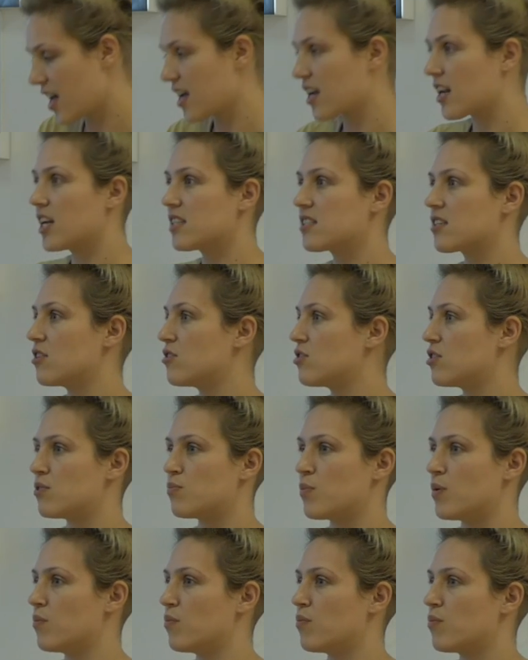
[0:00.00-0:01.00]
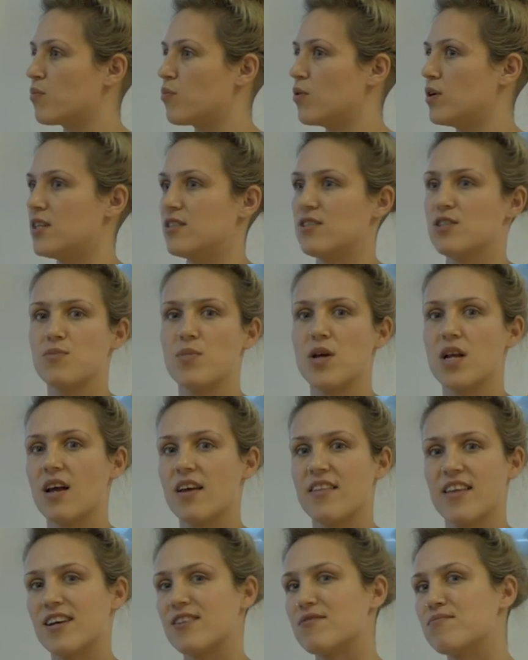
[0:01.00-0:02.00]
yeah, Glasgow's just been brilliant to me
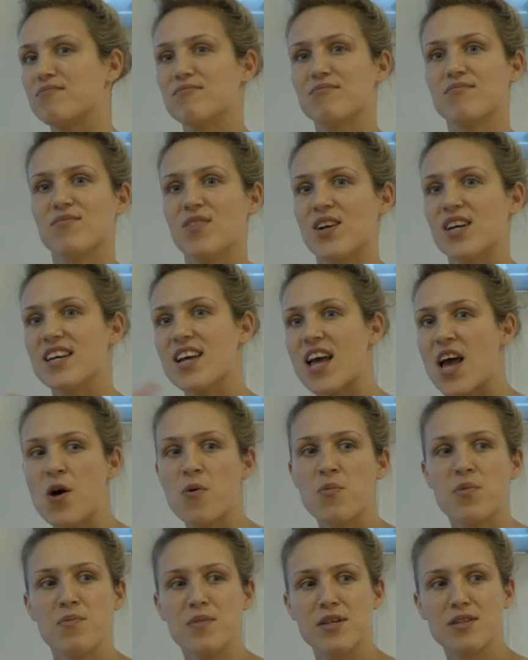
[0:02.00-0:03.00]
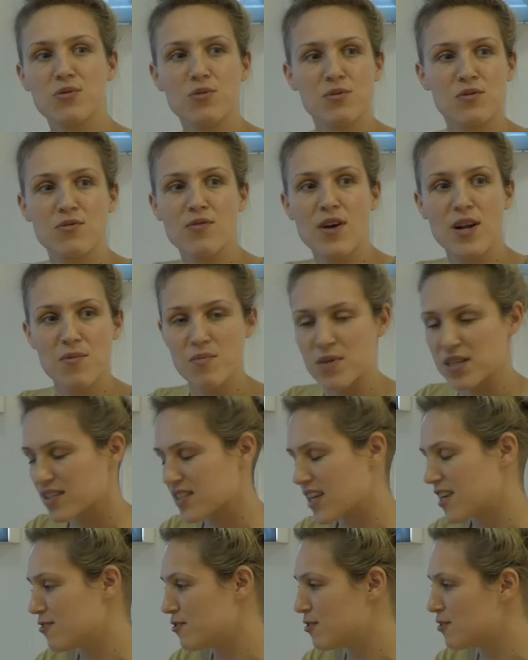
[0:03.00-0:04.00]
like that, like helping me sort of develop my
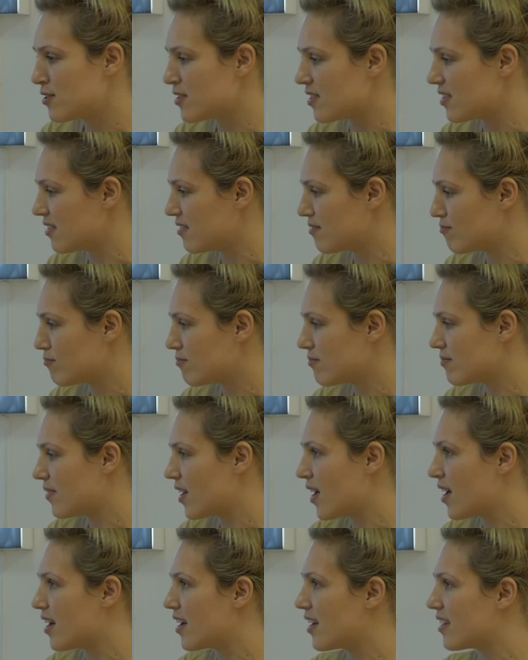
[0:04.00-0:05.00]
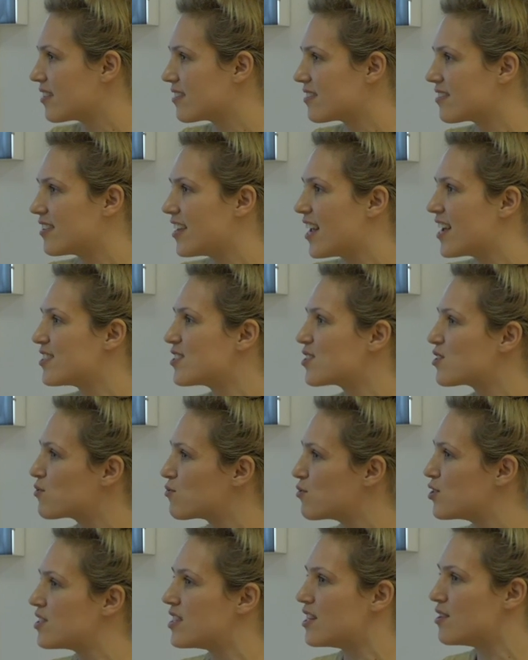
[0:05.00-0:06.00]
skills and, yeah,
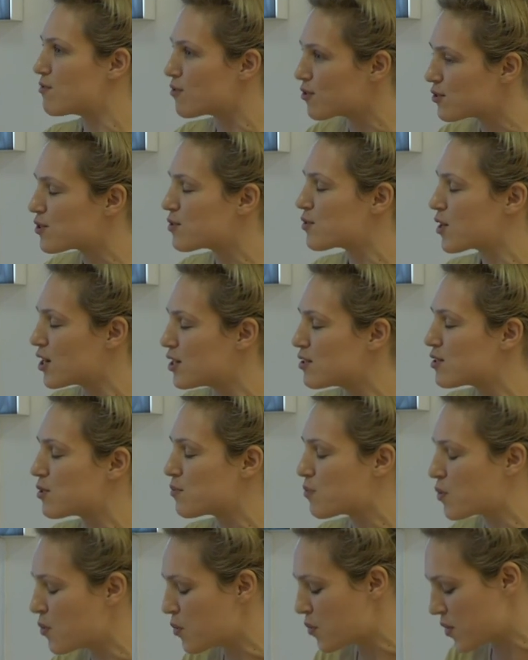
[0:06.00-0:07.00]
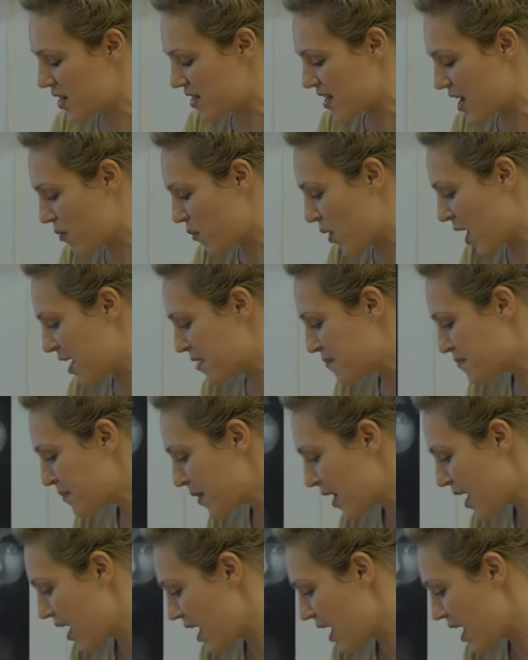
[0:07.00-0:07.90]
just receive lots of kind of support in that way.